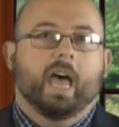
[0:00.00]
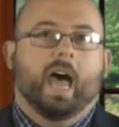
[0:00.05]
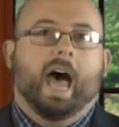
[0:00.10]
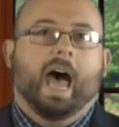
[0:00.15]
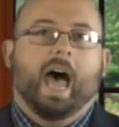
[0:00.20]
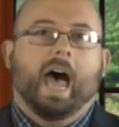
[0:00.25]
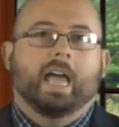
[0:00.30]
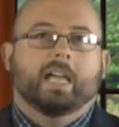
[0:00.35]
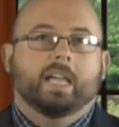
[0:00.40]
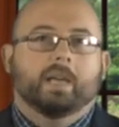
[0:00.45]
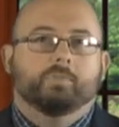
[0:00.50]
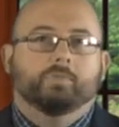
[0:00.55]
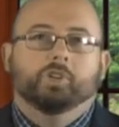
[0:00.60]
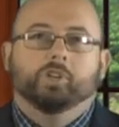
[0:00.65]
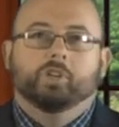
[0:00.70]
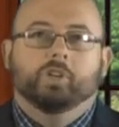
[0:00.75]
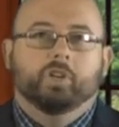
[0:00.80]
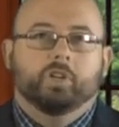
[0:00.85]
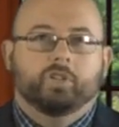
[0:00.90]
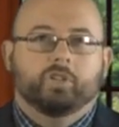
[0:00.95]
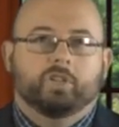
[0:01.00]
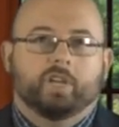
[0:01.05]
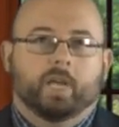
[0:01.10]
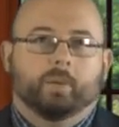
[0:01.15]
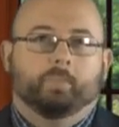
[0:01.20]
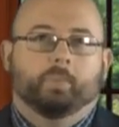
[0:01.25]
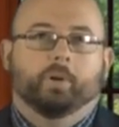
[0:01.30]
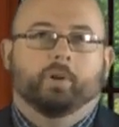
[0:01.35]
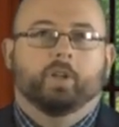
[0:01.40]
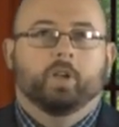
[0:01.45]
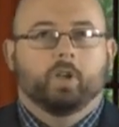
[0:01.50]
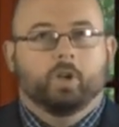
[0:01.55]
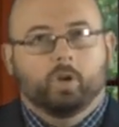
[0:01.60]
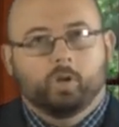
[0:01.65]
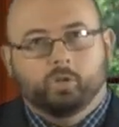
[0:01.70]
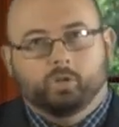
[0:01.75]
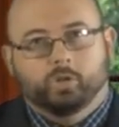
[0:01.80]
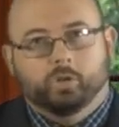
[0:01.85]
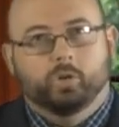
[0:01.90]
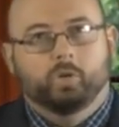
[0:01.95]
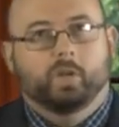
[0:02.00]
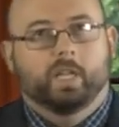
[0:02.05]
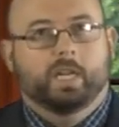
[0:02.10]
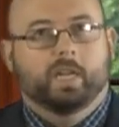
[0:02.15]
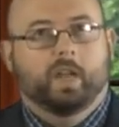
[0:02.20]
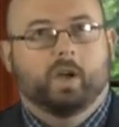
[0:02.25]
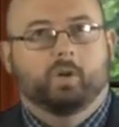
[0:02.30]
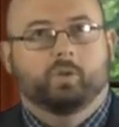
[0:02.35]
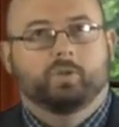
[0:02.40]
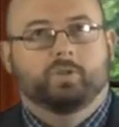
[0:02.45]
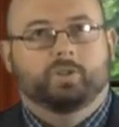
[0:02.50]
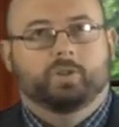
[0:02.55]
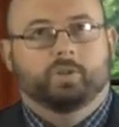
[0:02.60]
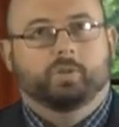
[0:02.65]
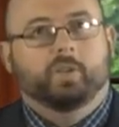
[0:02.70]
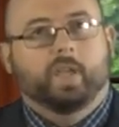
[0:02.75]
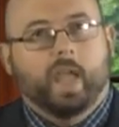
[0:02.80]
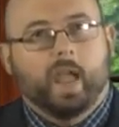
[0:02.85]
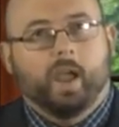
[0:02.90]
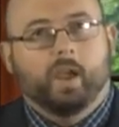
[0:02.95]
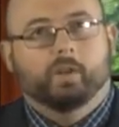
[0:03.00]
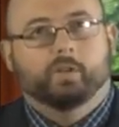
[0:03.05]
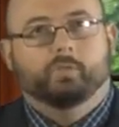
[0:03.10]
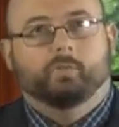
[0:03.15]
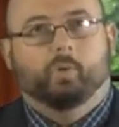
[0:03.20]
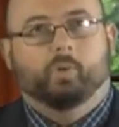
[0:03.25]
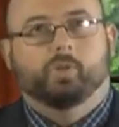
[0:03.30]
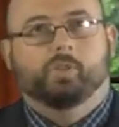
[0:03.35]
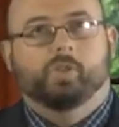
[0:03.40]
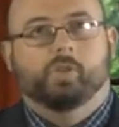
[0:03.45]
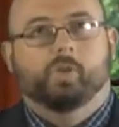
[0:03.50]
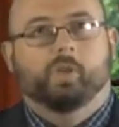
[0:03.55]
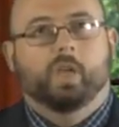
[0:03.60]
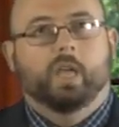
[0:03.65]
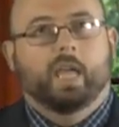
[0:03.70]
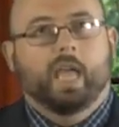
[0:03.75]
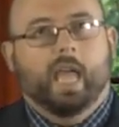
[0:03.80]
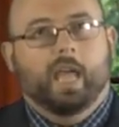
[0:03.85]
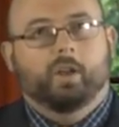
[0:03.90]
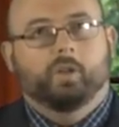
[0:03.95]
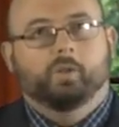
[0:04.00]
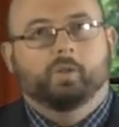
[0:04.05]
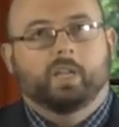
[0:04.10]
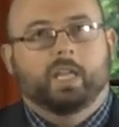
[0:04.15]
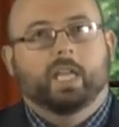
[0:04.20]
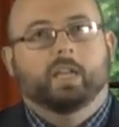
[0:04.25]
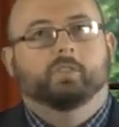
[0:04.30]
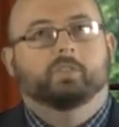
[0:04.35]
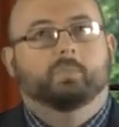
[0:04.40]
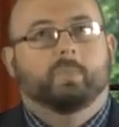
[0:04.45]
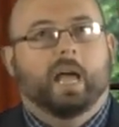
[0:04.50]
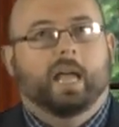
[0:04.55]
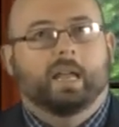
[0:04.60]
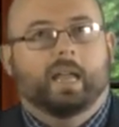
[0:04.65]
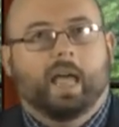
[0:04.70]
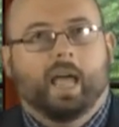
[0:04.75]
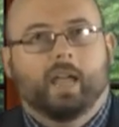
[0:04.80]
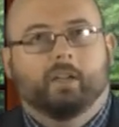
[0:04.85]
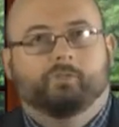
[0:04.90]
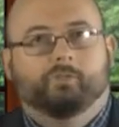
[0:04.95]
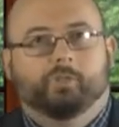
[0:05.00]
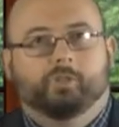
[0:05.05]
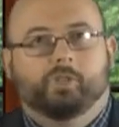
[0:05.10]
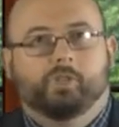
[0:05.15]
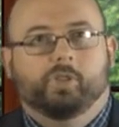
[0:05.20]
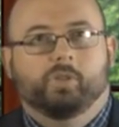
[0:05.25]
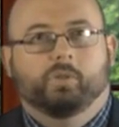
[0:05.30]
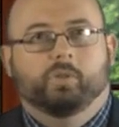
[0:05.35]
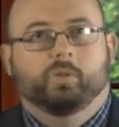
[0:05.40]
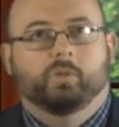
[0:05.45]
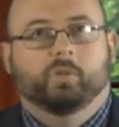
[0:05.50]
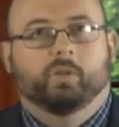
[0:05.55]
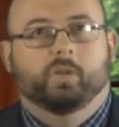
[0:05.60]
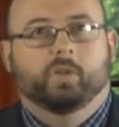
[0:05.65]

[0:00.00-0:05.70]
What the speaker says: I am the good shepherd who truly knows you, cares for you, and who gives my life for you.